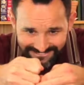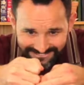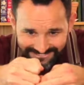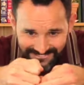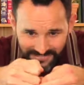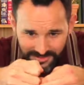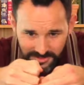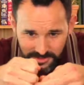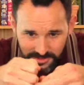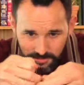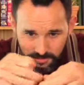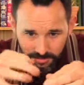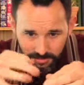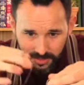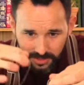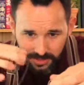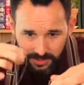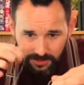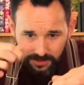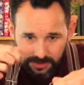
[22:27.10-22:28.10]
Just
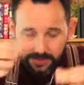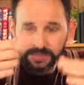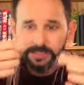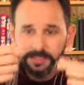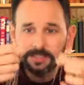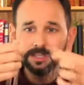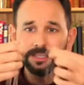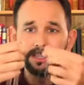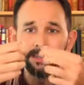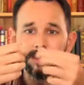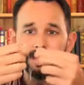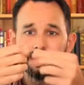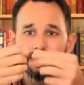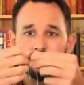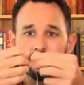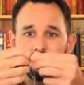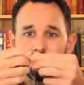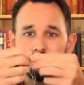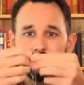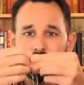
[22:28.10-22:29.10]
breaking this
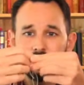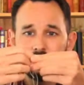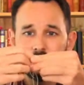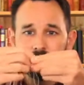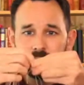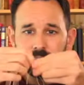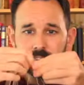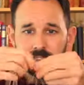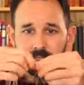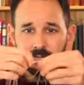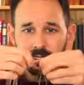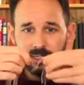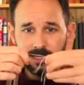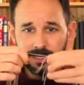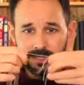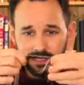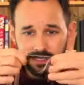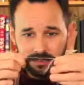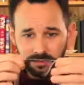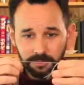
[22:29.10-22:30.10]
thread into tiny
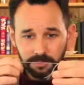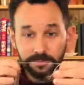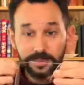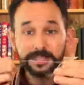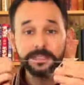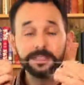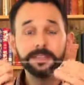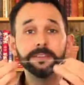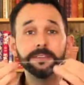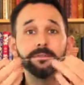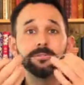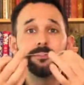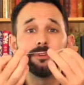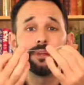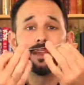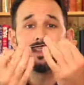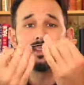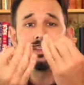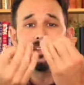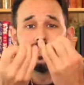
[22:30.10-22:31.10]
little pieces of
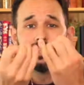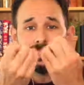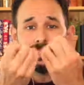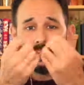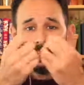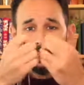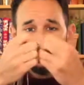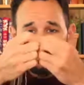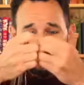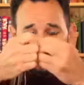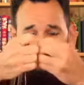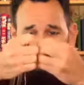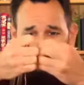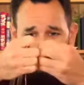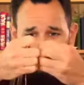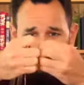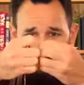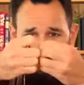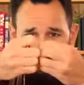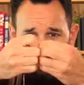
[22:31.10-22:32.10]
thread, because
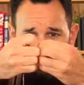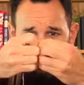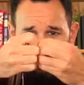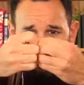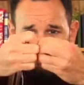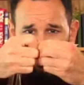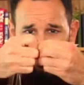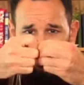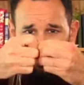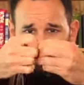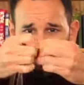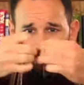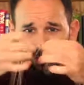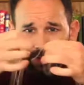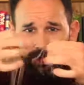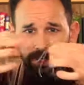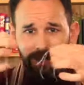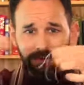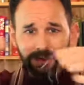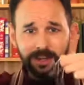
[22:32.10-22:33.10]
my
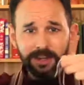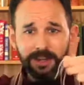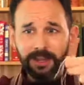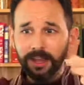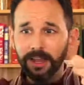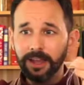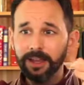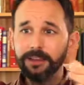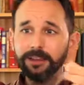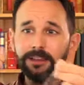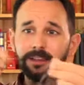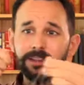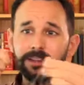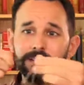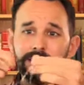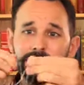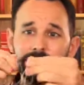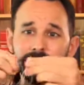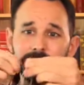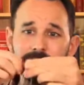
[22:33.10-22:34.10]
granddad
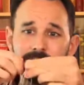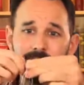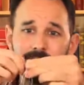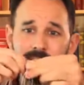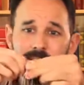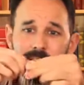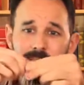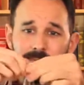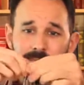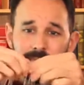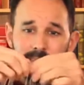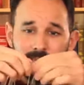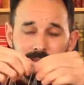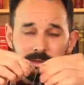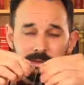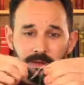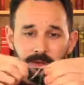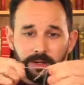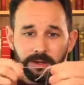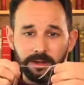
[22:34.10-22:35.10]
said to me, or
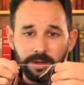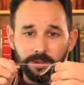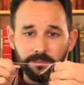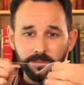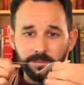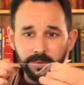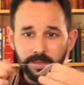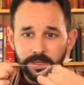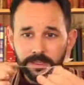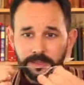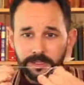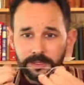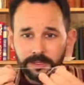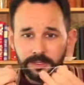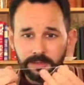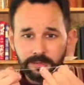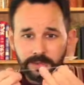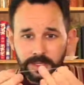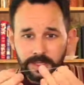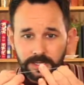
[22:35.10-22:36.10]
my Grampy said to
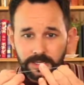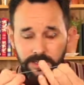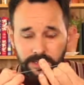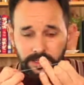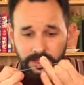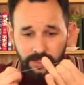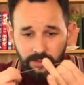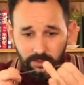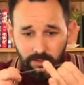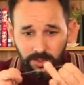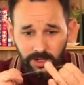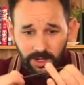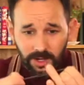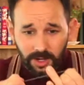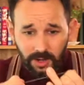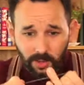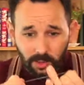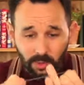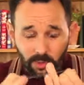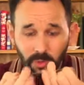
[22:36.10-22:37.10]
me, we are
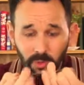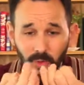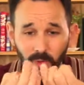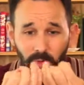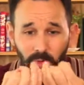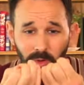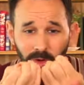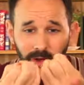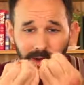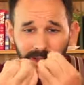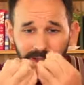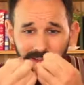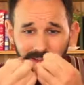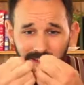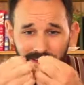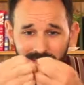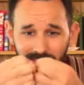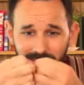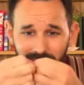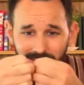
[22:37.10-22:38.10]
all
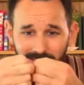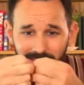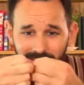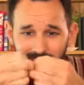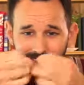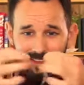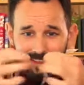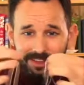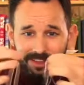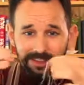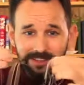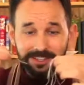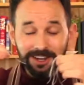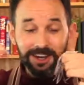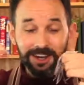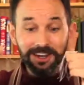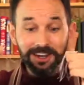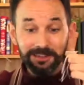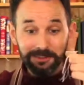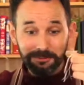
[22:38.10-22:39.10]

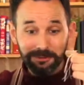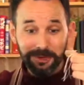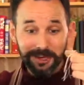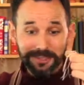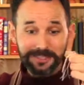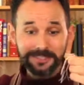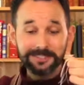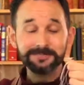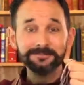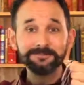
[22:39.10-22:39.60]
tiny threads.